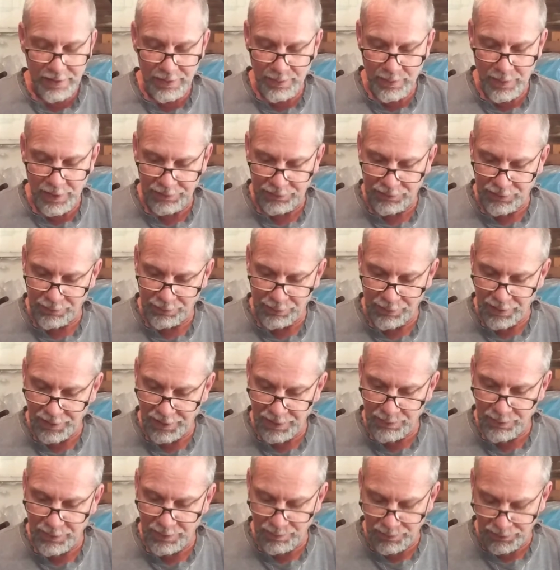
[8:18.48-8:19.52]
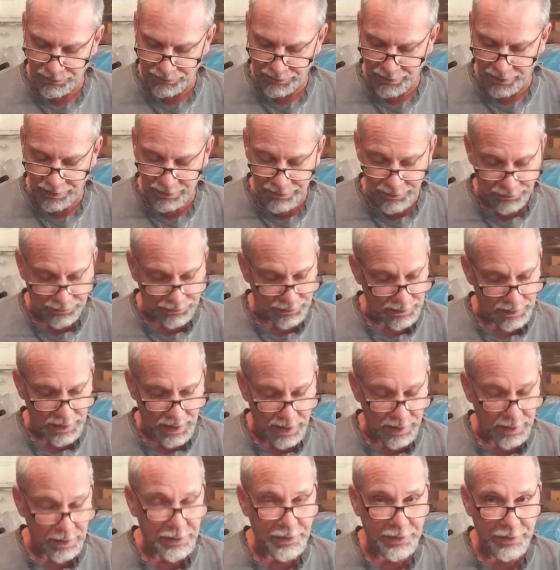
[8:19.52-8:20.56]
must have really been bizarre. There's a
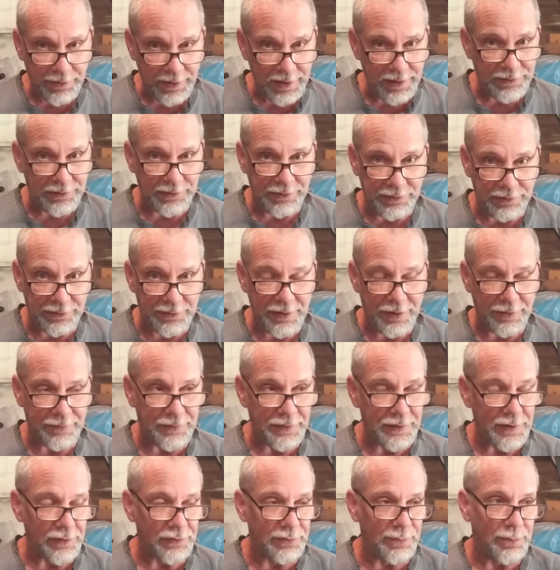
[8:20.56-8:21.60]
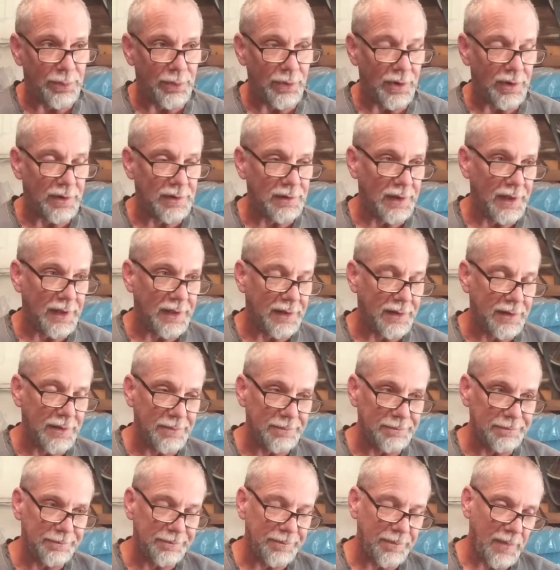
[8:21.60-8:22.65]
lot of crazy stuff in this book, like,
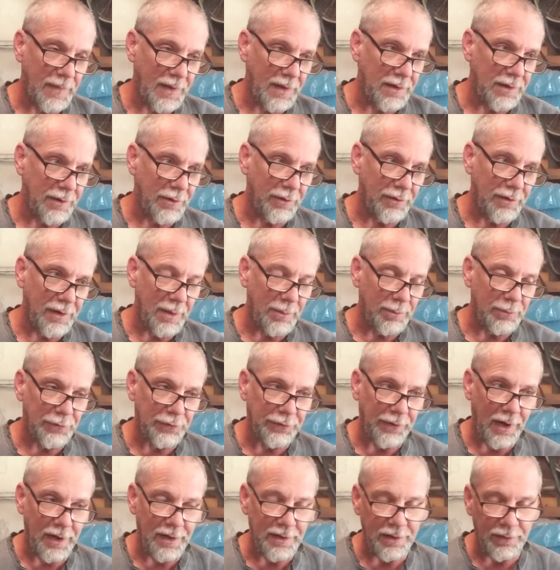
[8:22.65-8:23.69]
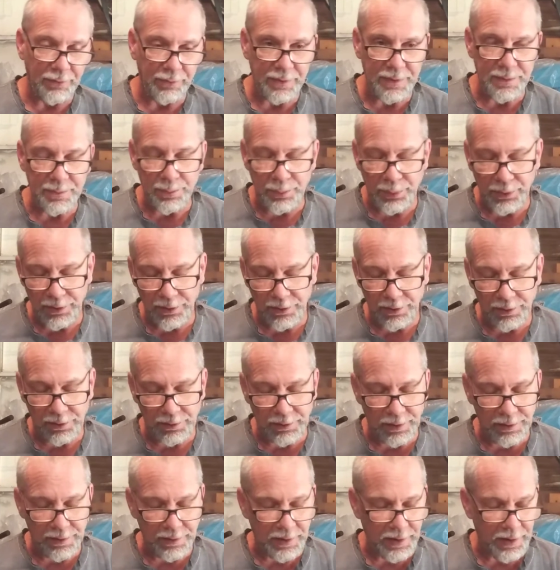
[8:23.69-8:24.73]
them trying to rebuild,
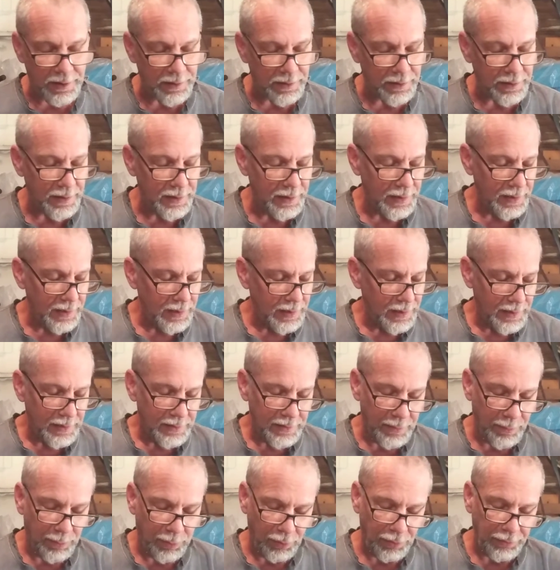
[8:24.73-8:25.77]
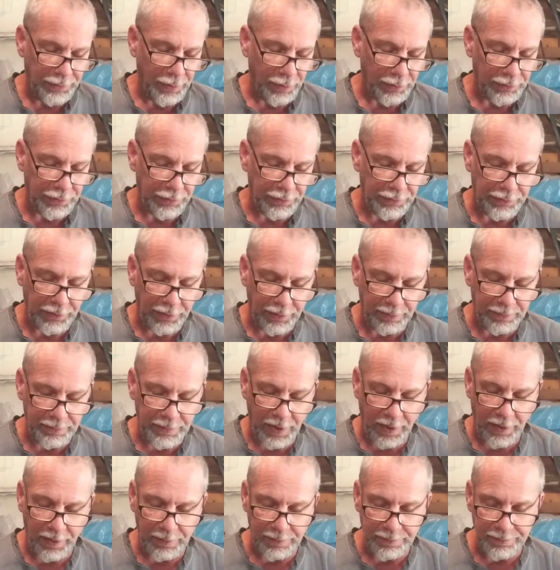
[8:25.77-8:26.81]
and the bulldozers
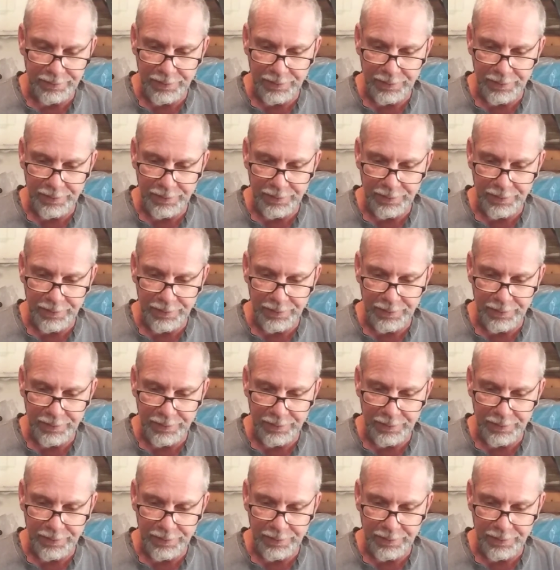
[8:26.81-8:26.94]
are